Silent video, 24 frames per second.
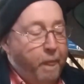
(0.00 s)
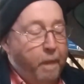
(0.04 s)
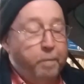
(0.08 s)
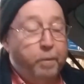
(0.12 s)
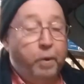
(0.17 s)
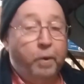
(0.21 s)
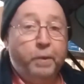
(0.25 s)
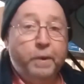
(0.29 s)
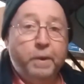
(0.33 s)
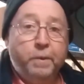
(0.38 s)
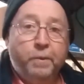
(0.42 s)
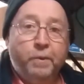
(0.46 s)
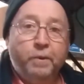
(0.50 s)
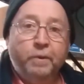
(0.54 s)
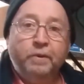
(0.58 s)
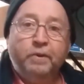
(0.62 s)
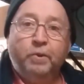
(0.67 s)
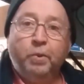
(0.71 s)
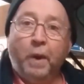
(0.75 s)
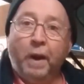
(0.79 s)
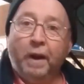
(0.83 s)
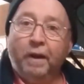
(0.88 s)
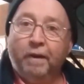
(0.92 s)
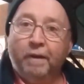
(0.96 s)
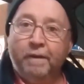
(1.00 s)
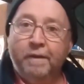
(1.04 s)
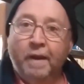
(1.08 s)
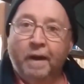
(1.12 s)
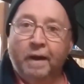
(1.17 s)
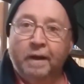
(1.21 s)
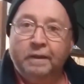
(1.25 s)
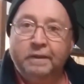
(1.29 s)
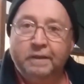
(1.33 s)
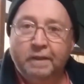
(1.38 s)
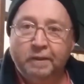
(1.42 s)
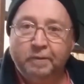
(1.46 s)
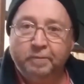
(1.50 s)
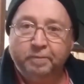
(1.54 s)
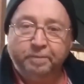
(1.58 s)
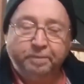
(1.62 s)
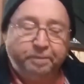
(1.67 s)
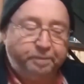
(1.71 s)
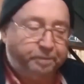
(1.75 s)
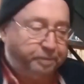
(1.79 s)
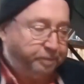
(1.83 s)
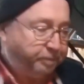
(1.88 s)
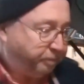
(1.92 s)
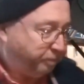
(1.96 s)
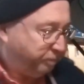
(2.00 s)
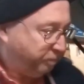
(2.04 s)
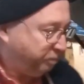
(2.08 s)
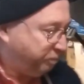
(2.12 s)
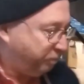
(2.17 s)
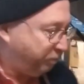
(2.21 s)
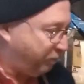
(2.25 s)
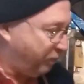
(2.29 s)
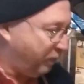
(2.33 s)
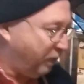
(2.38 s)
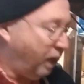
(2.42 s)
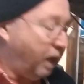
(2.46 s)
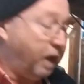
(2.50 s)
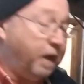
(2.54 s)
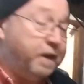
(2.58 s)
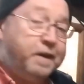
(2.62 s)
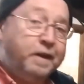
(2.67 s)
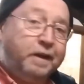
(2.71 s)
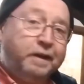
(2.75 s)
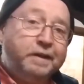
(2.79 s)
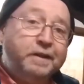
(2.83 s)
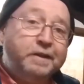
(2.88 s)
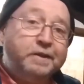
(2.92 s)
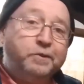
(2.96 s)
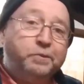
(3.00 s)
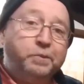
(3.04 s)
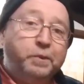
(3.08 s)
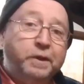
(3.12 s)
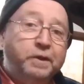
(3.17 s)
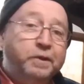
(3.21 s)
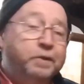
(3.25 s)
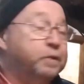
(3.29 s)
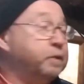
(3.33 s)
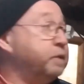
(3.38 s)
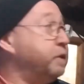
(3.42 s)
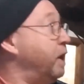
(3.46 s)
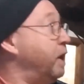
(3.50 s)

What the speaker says: But we won't dwell on that. And at least we know